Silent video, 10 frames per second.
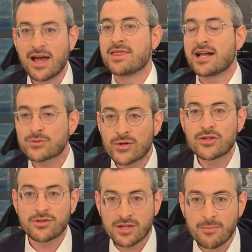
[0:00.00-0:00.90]
And that's where you
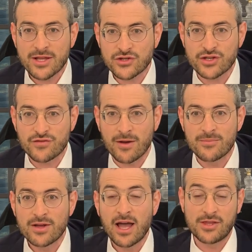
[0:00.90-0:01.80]
know the dimensions from.
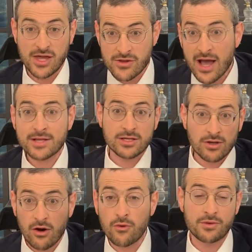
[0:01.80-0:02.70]
And then you're asking,
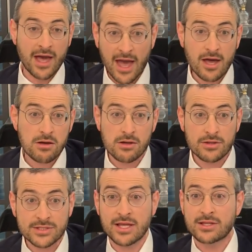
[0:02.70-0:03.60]
oh, the
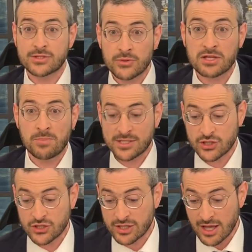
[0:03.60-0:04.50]
Heichel, so then Tzuras Pesach
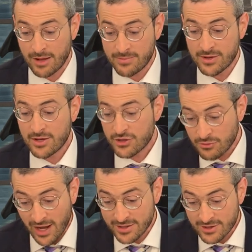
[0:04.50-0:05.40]
shouldn't help. You're
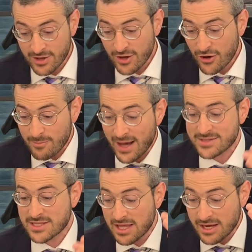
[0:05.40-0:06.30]
right. Hamas
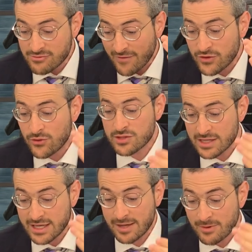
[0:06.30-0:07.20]
Yehuda
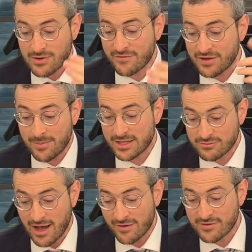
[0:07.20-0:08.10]
Lechia Barav
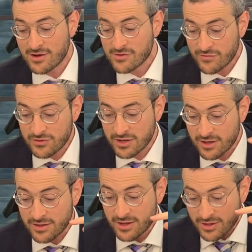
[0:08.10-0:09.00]
Kameda
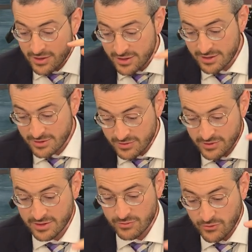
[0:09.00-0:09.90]
Yehuda
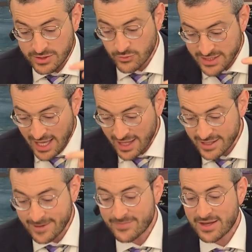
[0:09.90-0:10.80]
uh, uh, was, was
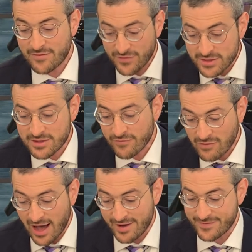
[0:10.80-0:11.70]
telling in front of
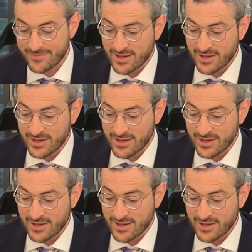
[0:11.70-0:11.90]
Rav